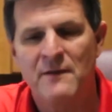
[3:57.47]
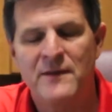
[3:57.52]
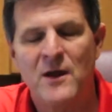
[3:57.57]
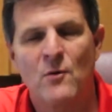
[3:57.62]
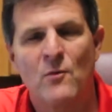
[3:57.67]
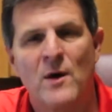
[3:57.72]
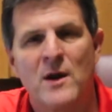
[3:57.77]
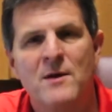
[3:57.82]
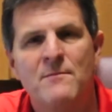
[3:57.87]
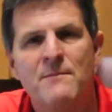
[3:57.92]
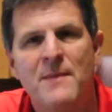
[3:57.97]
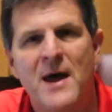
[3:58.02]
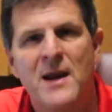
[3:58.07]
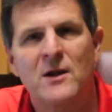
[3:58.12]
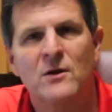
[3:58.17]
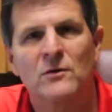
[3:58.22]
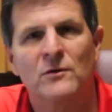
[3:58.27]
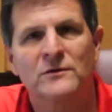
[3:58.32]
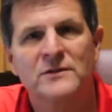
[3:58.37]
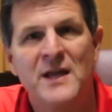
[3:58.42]
they run a
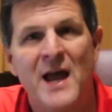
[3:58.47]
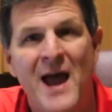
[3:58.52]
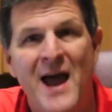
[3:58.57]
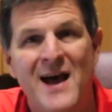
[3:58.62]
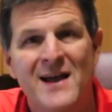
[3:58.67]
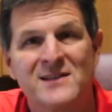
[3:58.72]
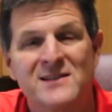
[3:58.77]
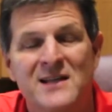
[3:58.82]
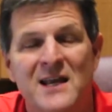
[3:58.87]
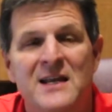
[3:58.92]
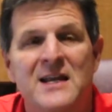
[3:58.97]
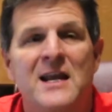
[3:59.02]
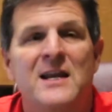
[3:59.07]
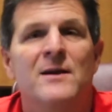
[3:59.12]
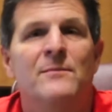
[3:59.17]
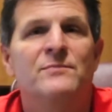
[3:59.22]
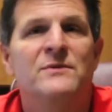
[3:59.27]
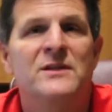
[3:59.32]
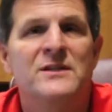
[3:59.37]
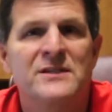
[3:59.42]
medical test and end
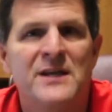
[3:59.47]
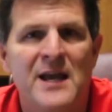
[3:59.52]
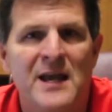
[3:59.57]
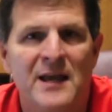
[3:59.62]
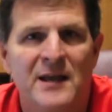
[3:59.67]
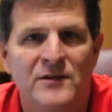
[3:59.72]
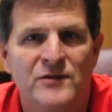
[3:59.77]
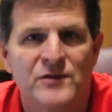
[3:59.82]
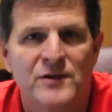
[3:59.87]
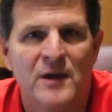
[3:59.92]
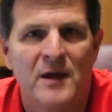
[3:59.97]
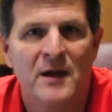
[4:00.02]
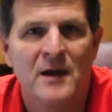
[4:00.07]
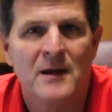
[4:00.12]
up diseased.